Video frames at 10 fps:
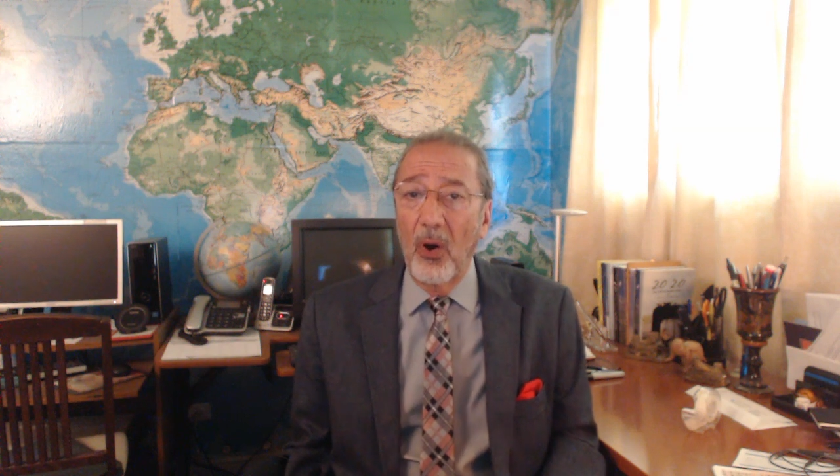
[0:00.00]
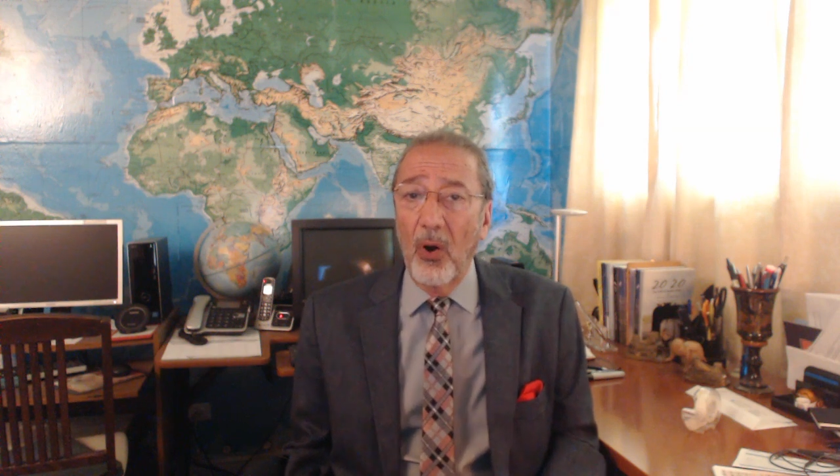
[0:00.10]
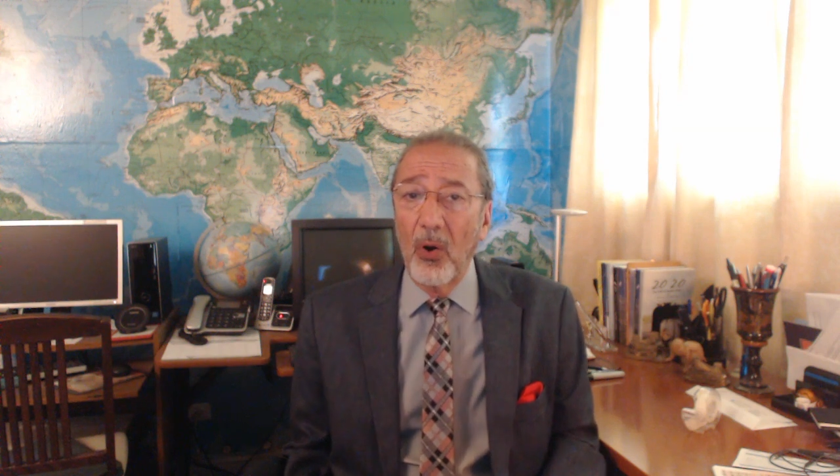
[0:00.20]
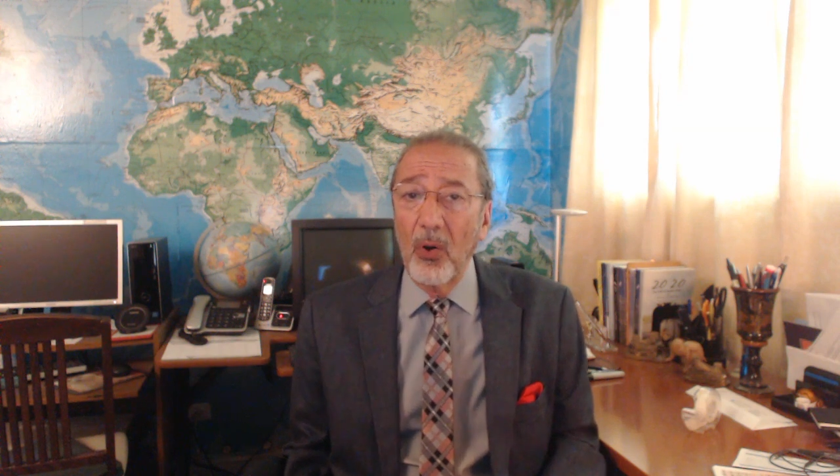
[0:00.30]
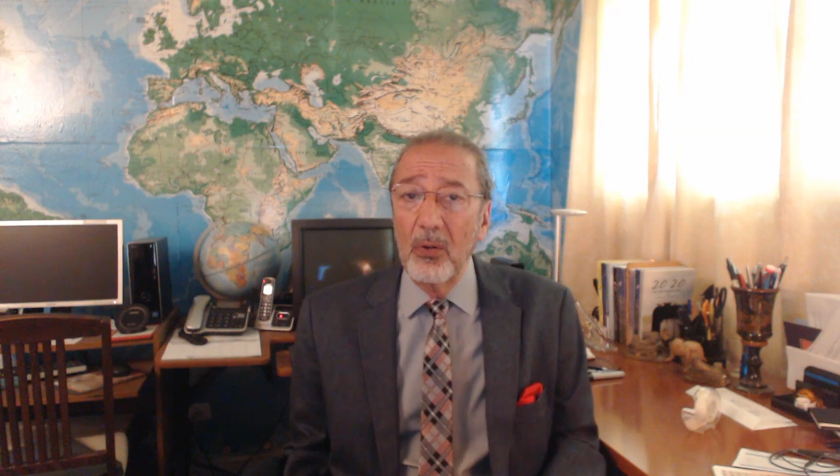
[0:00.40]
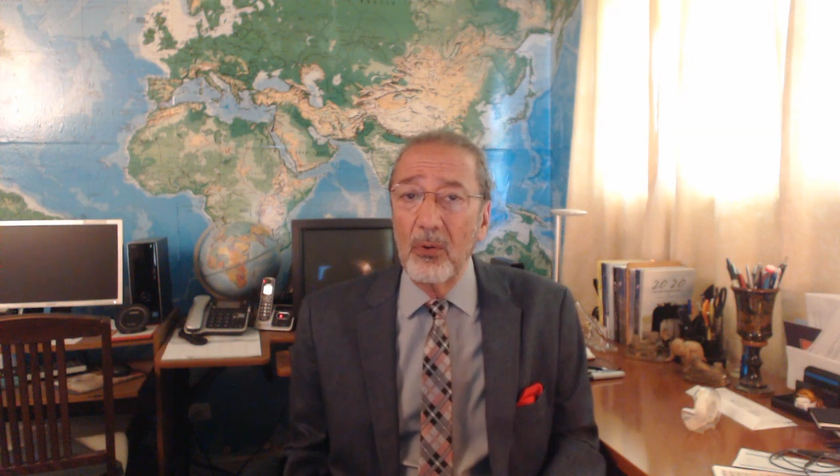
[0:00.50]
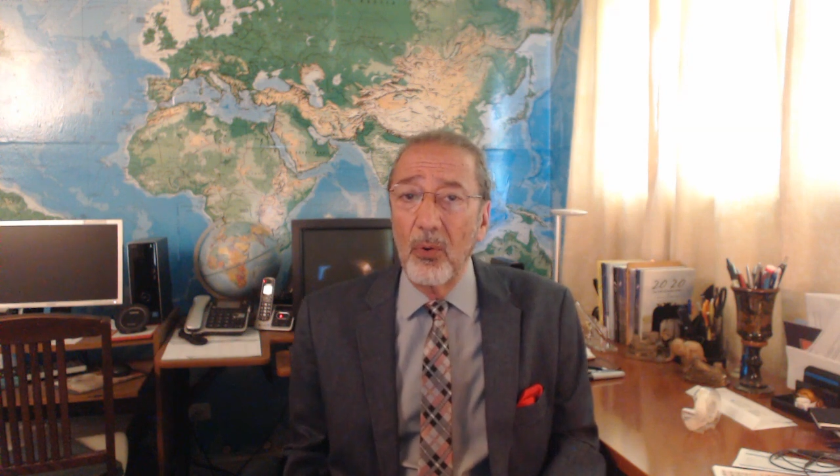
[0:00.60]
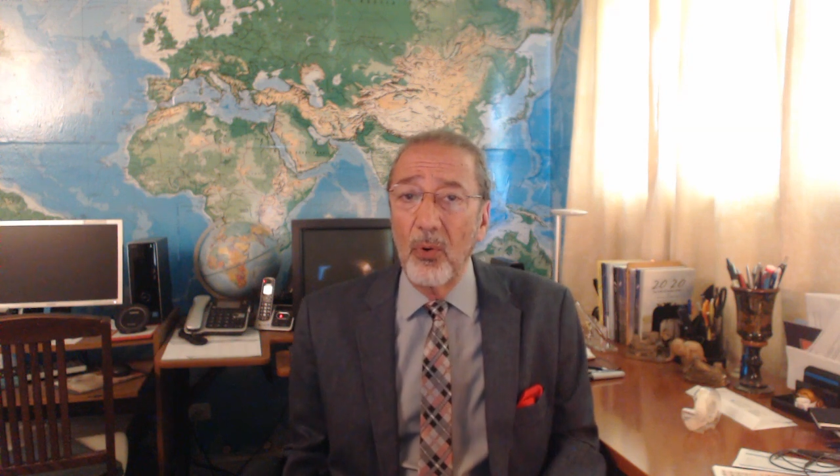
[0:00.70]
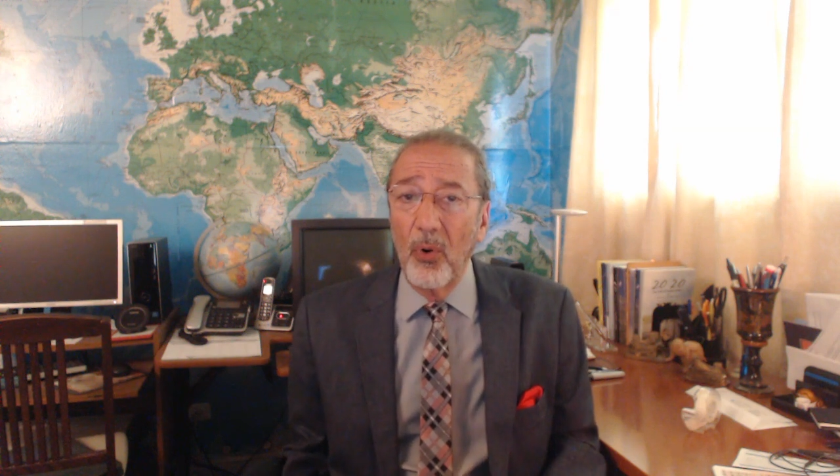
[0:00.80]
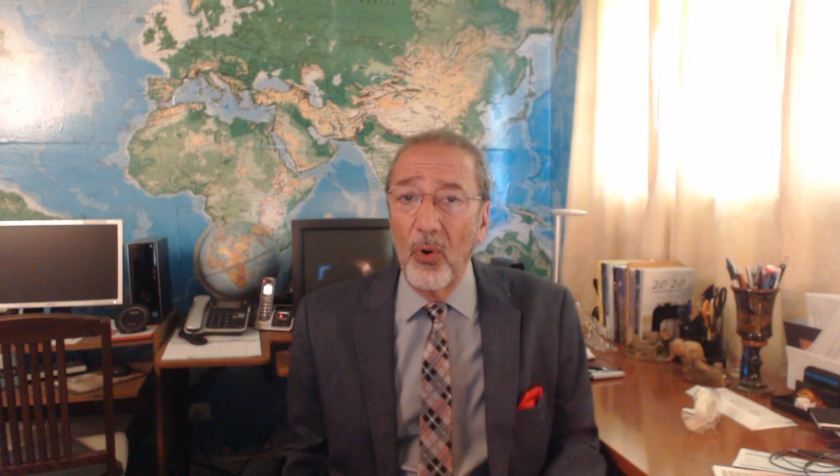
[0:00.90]
all
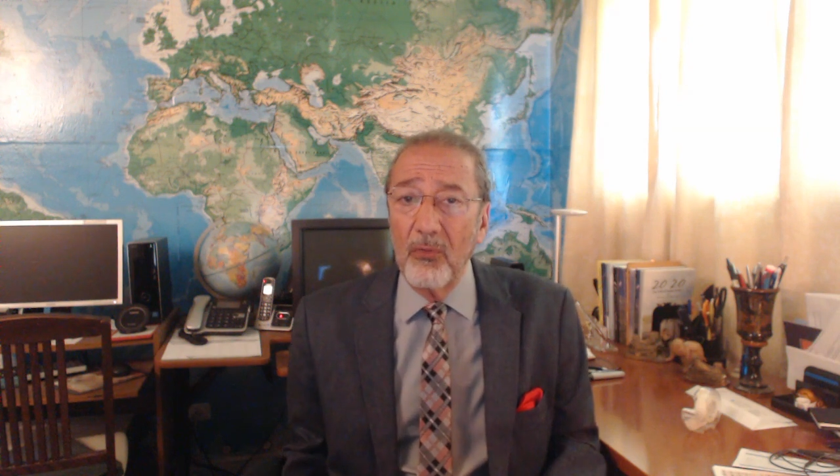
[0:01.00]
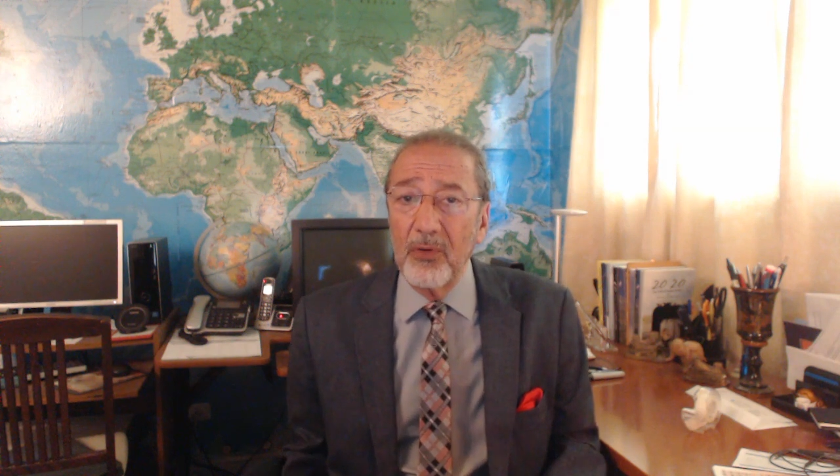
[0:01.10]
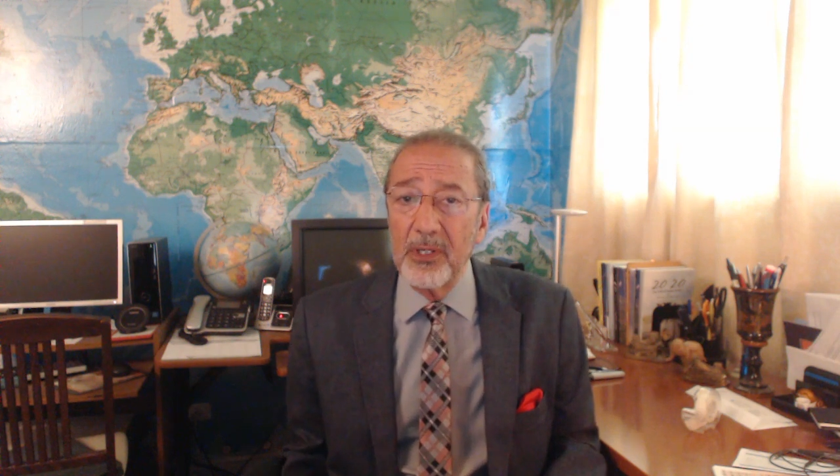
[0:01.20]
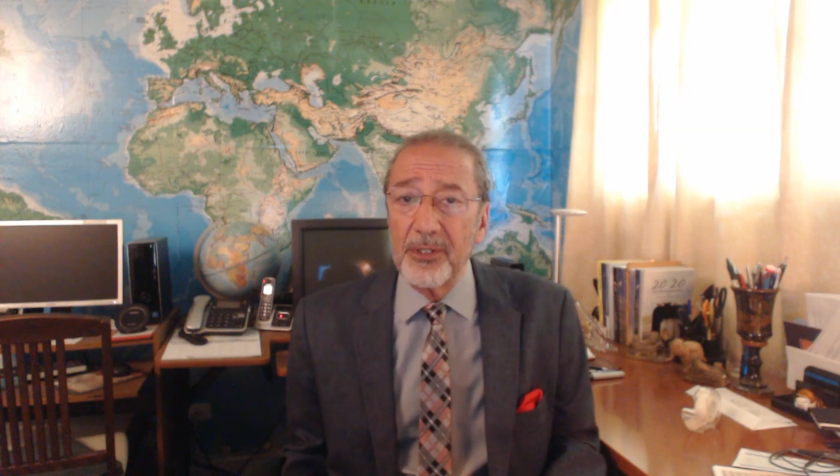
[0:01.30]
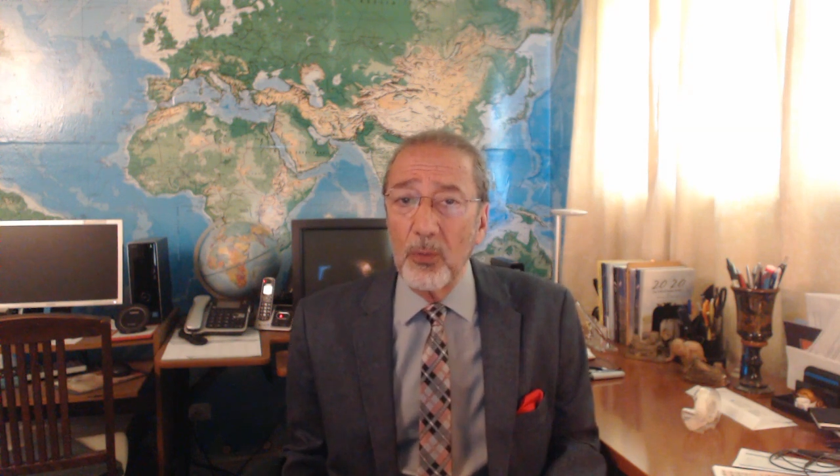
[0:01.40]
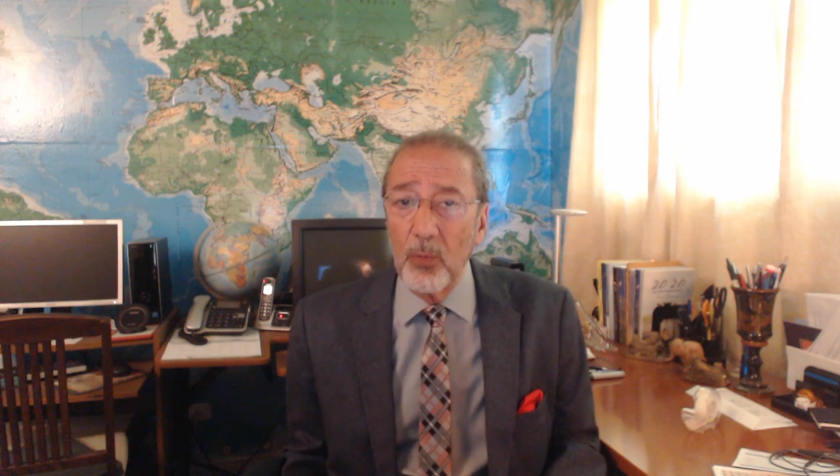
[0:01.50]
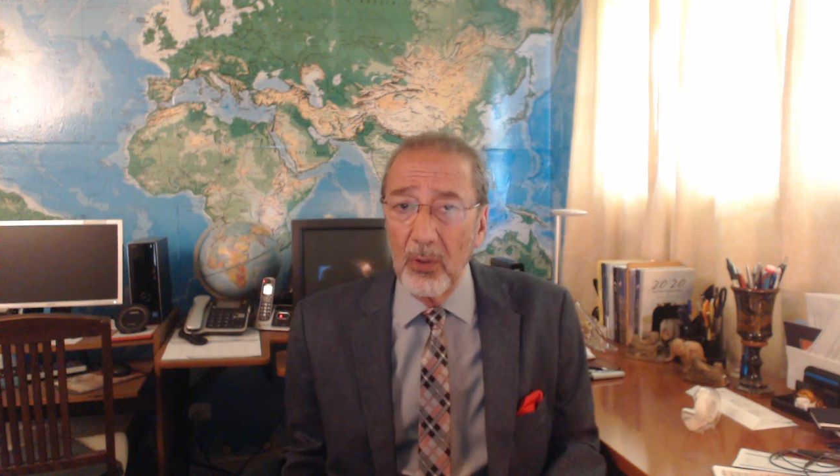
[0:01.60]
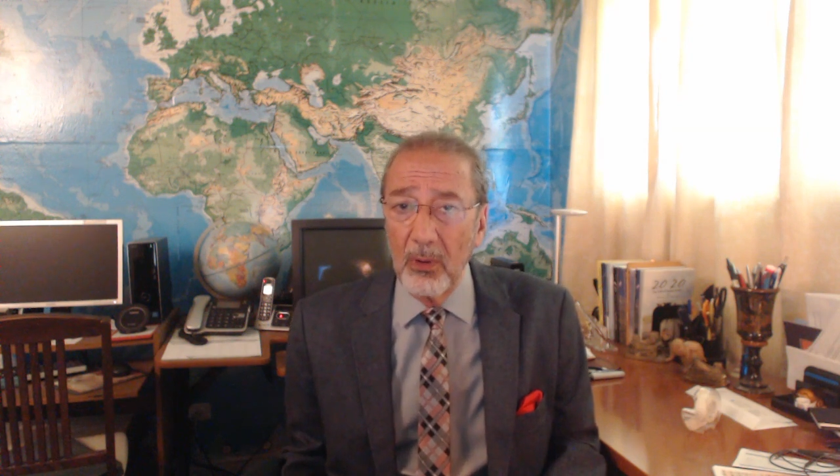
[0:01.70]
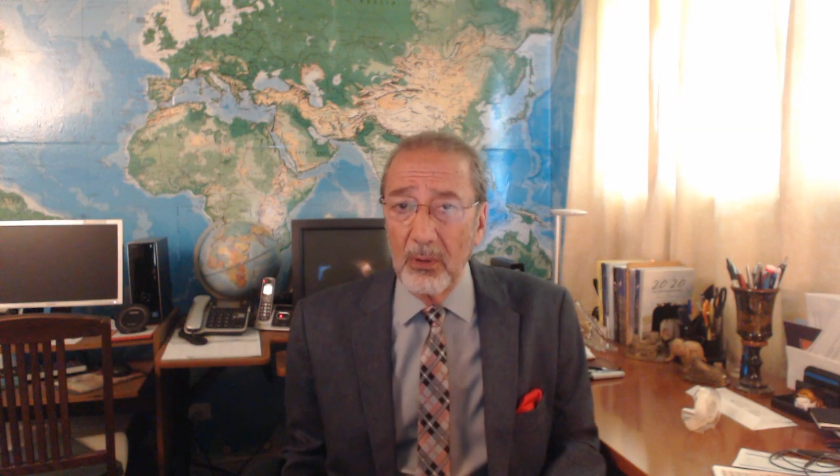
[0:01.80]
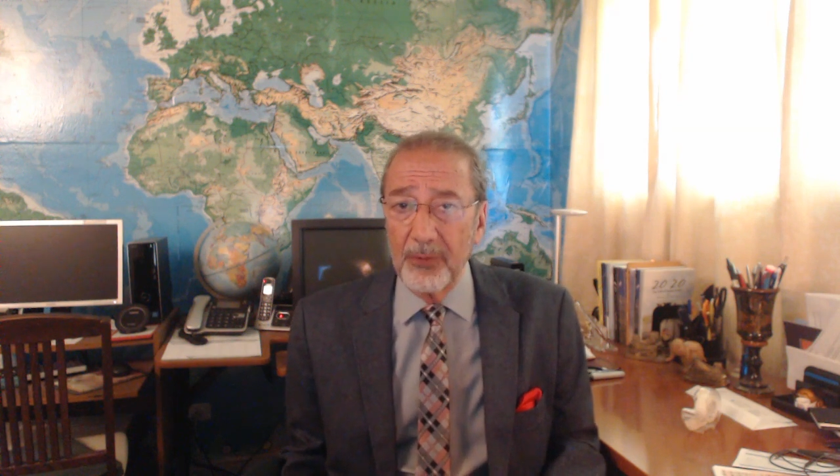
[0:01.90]
over the
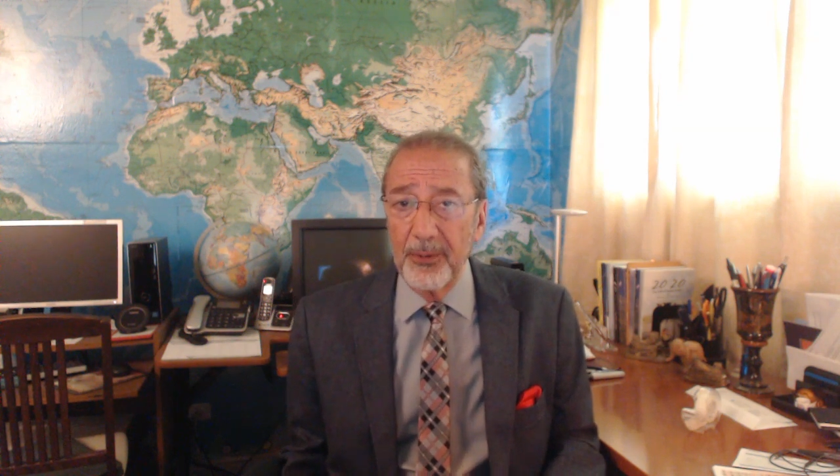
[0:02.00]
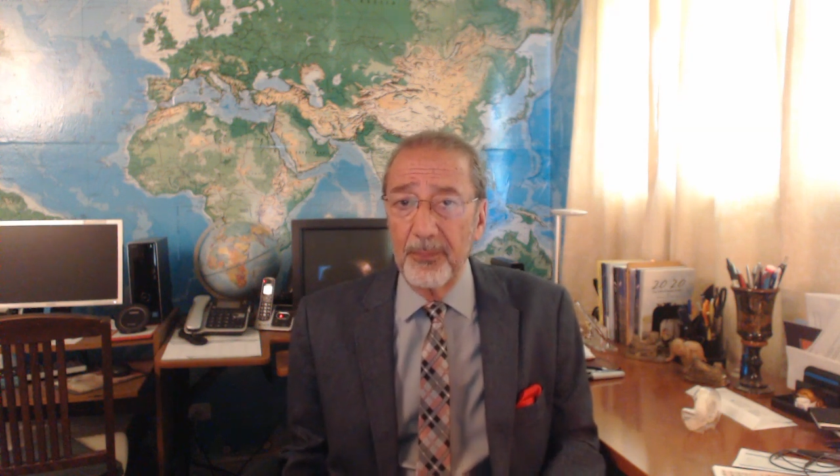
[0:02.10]
world,